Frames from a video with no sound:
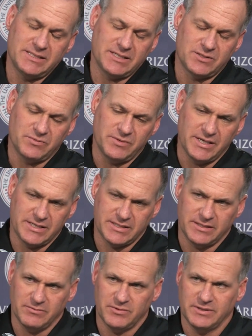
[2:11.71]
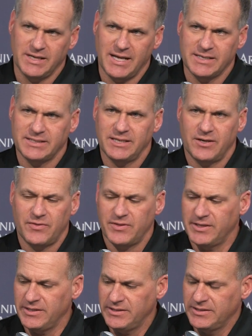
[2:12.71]
six weeks, and we're not as
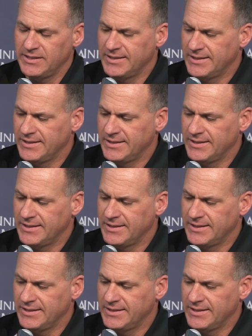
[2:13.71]
healthy